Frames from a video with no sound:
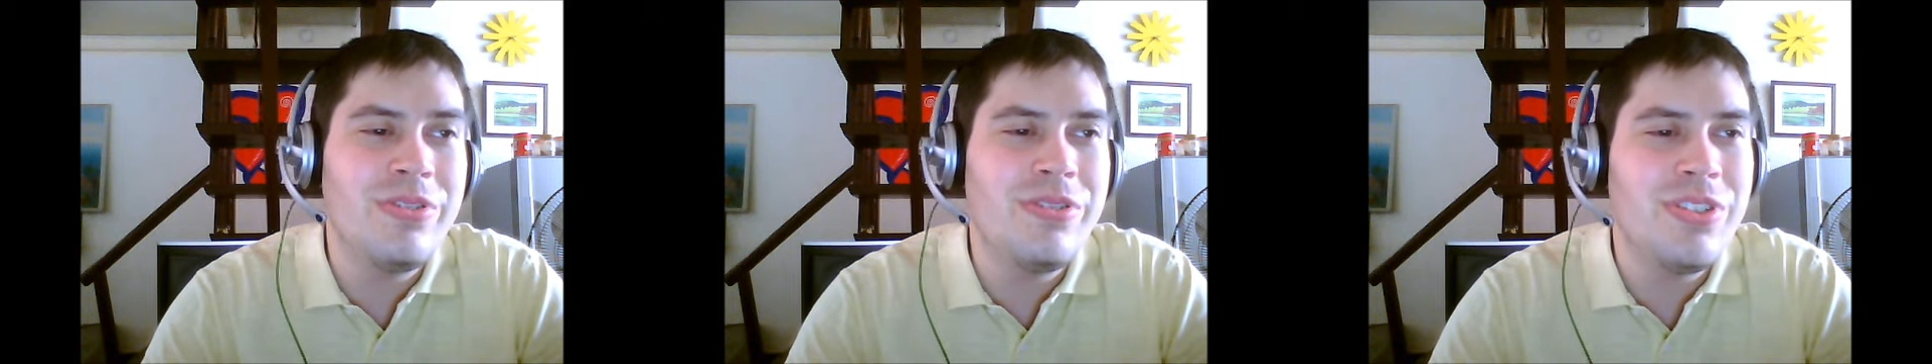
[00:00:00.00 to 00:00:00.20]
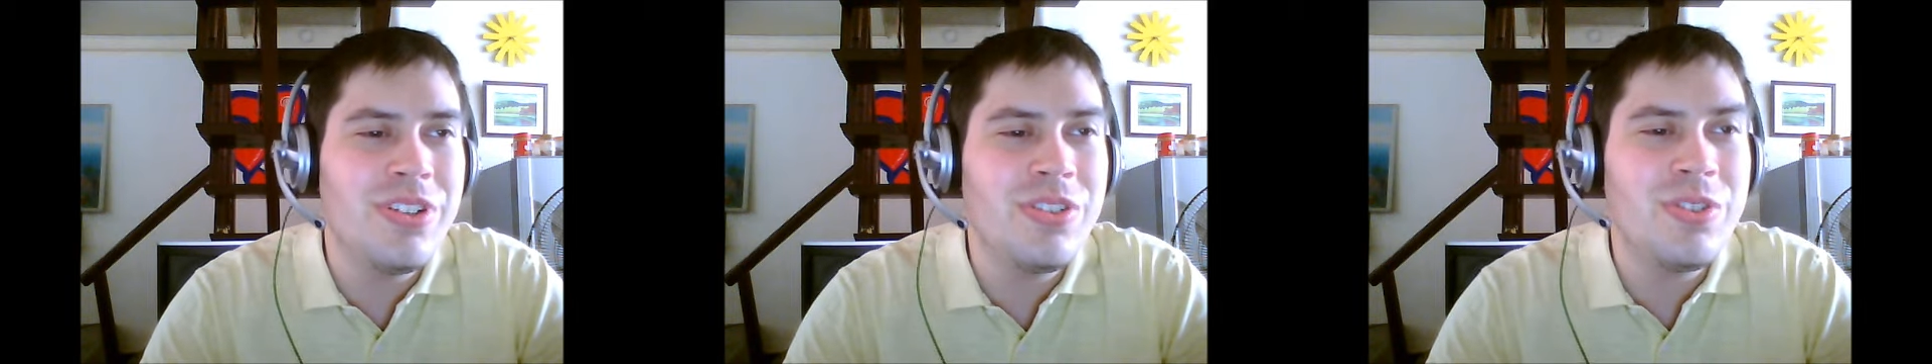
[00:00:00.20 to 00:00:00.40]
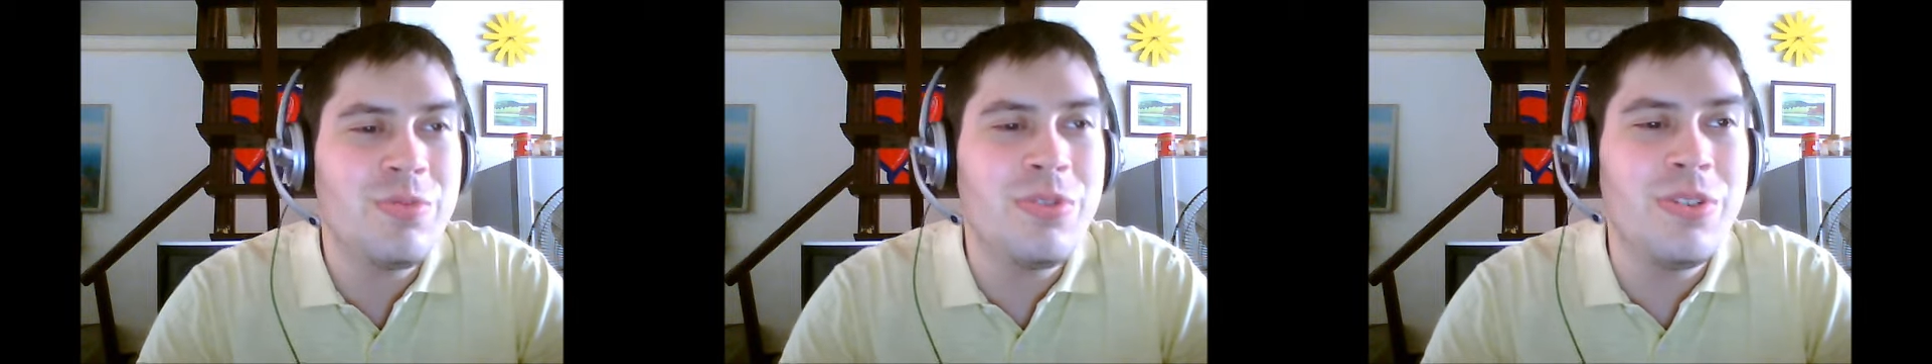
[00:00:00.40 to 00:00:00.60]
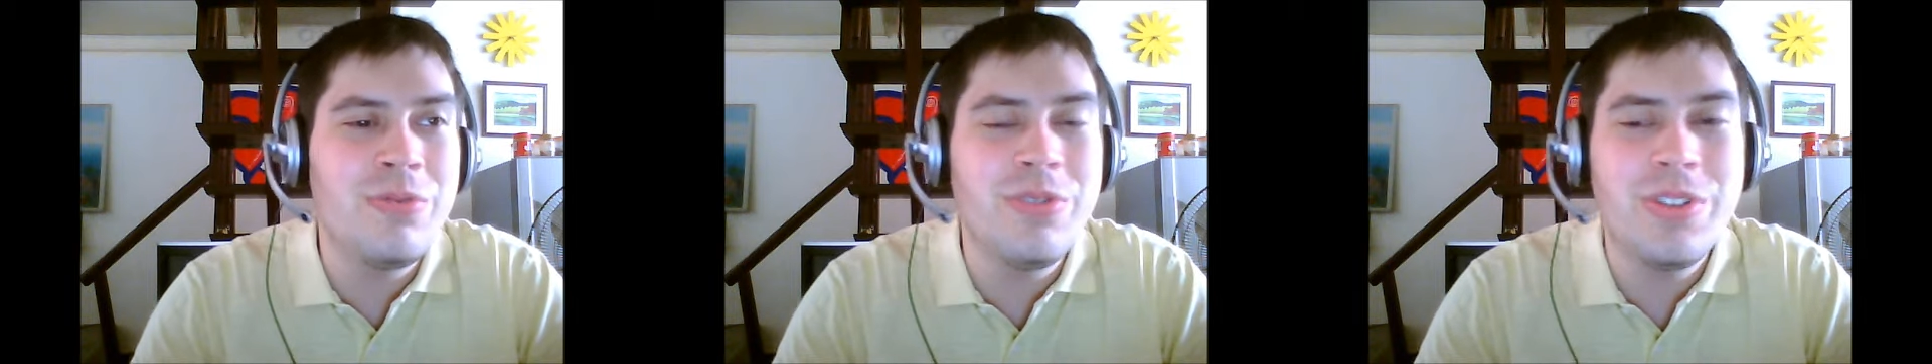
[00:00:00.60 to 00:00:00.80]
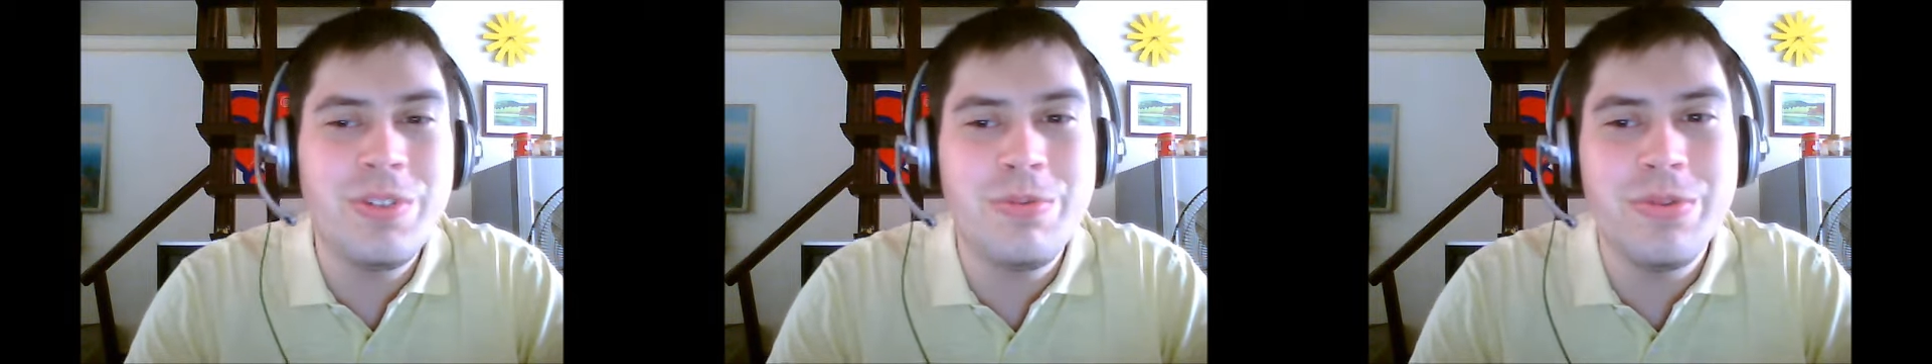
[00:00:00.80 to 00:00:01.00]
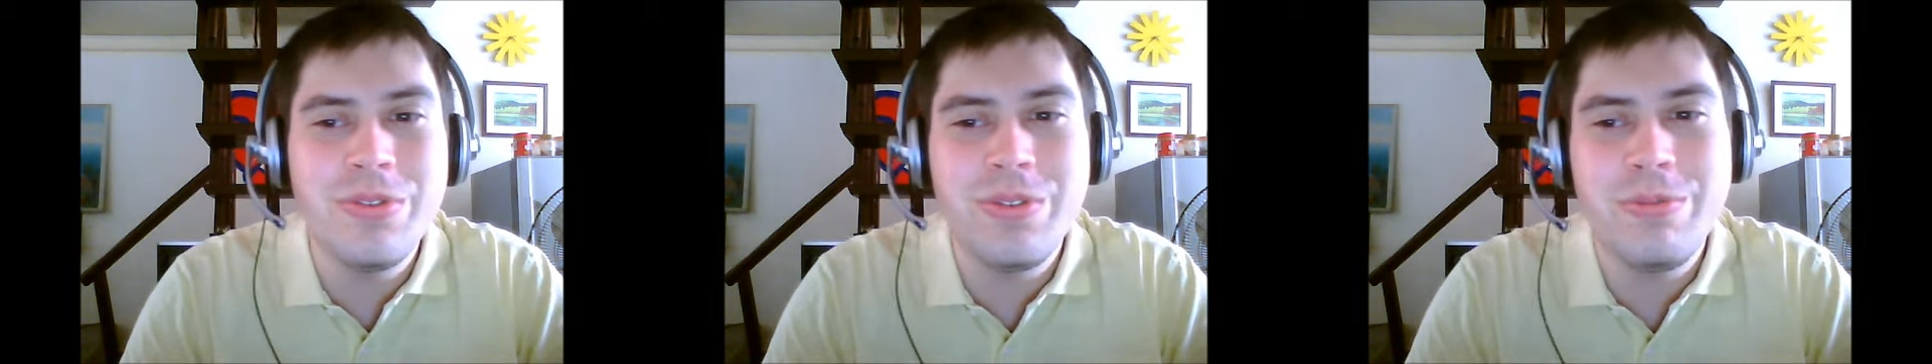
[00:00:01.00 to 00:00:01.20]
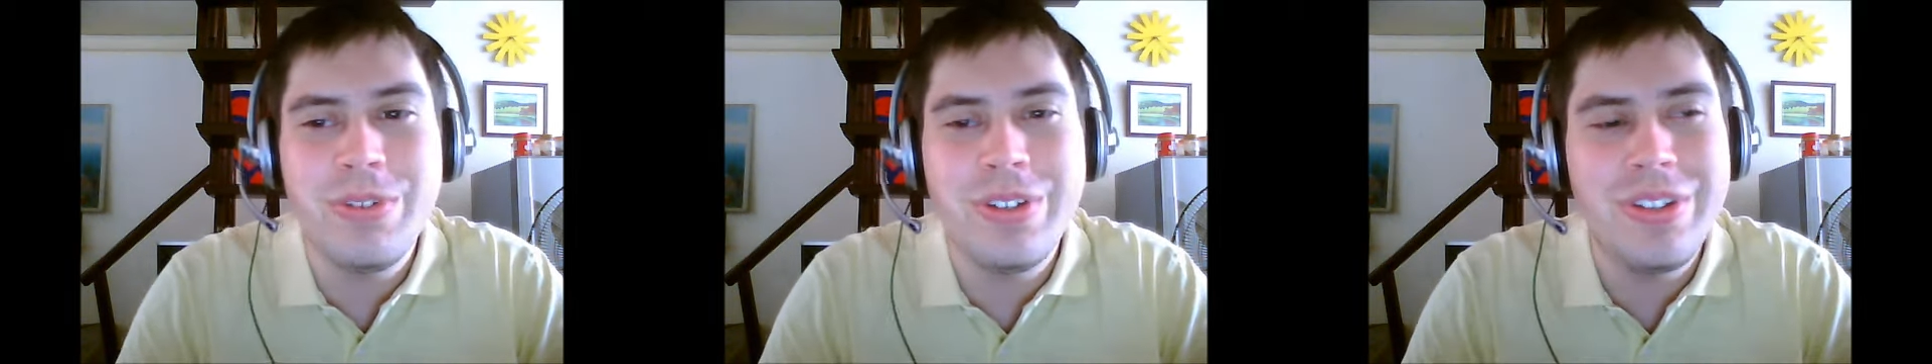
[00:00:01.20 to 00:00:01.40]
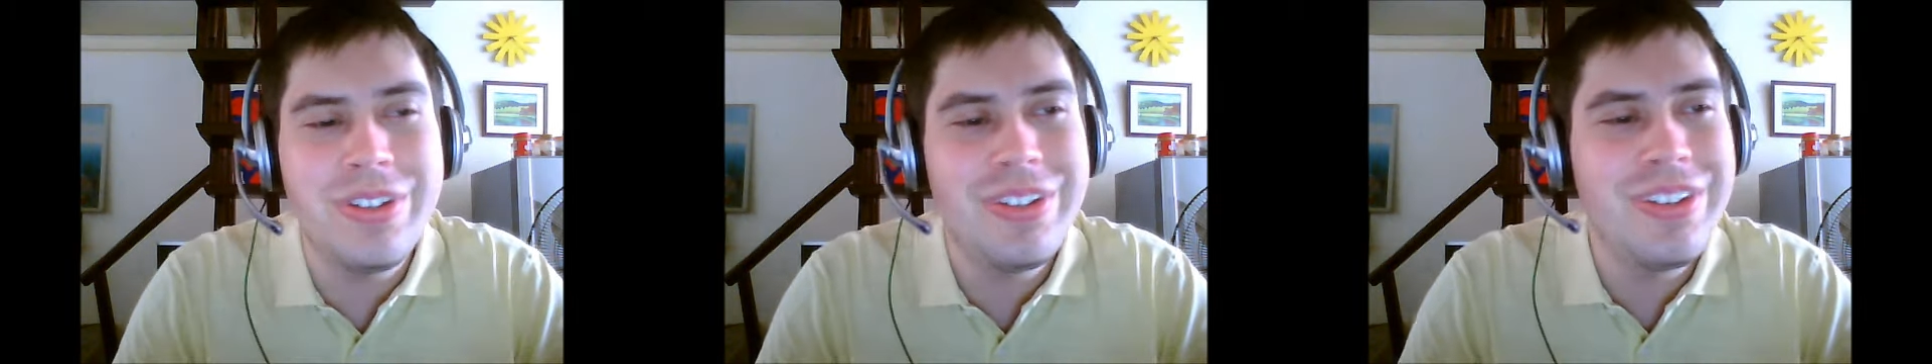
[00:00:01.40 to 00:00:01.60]
just what whispers
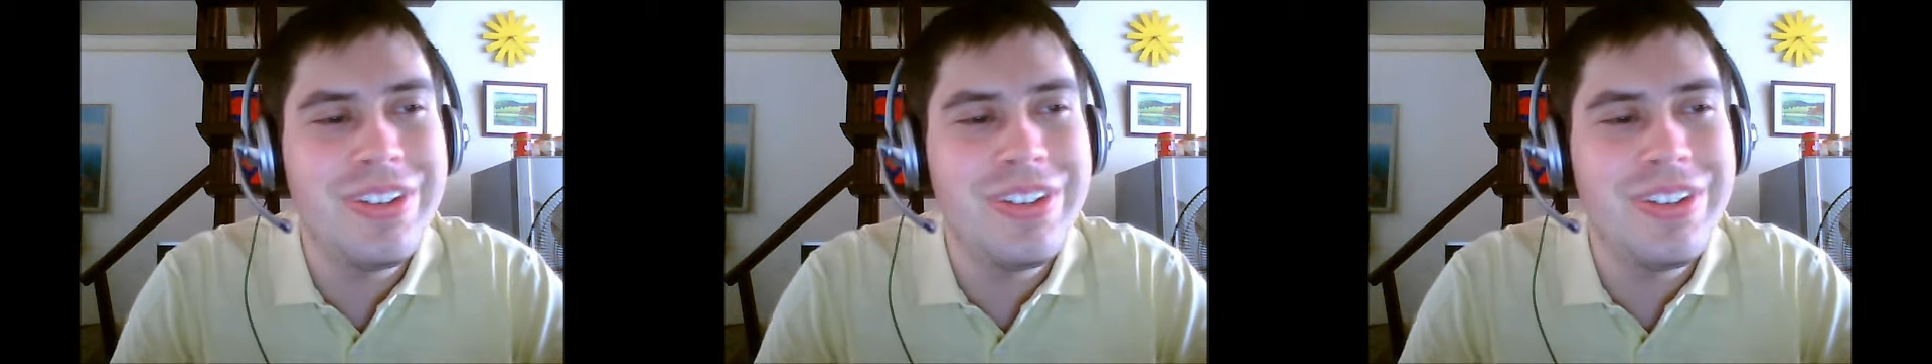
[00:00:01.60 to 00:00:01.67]
me?